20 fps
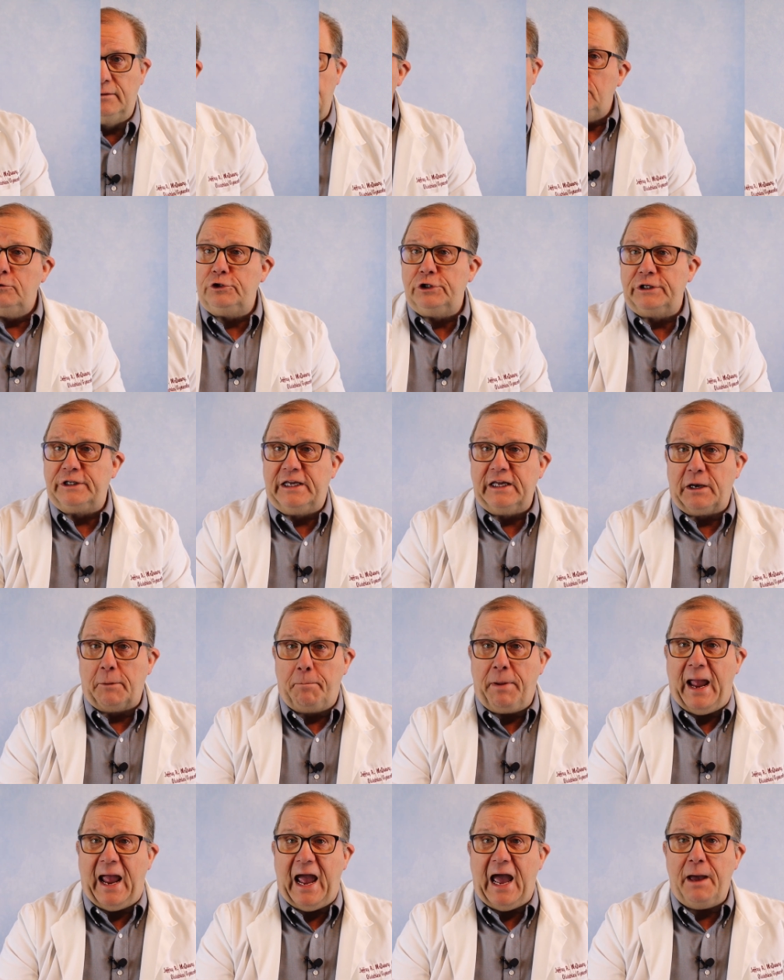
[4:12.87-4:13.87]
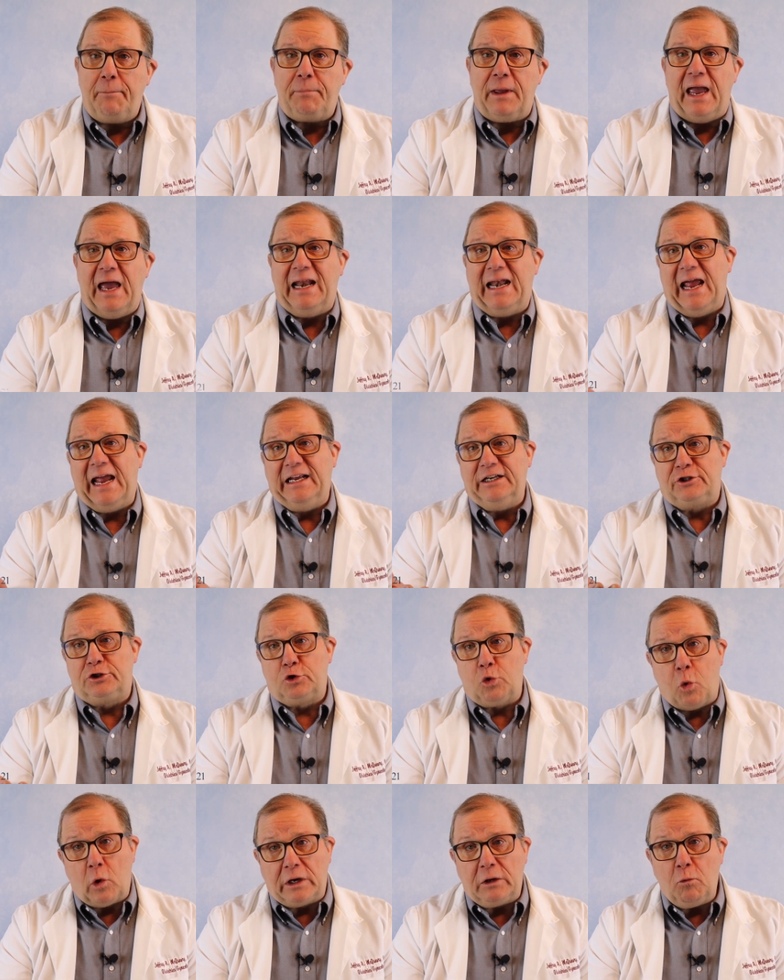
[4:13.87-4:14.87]
You should get a pap at
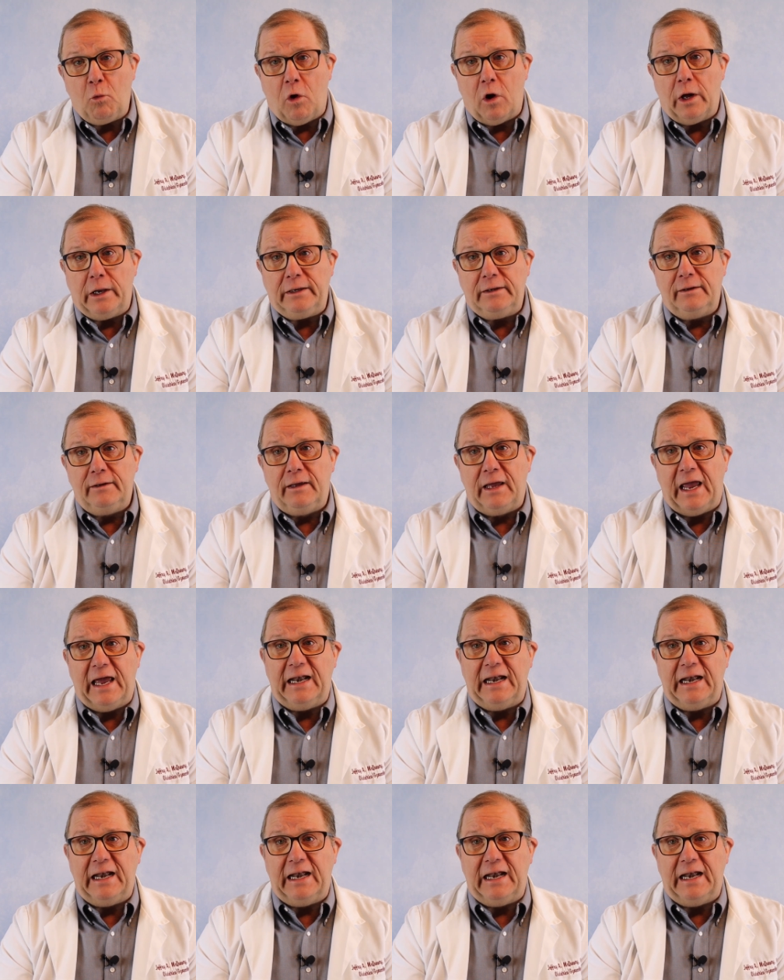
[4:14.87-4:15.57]
age 21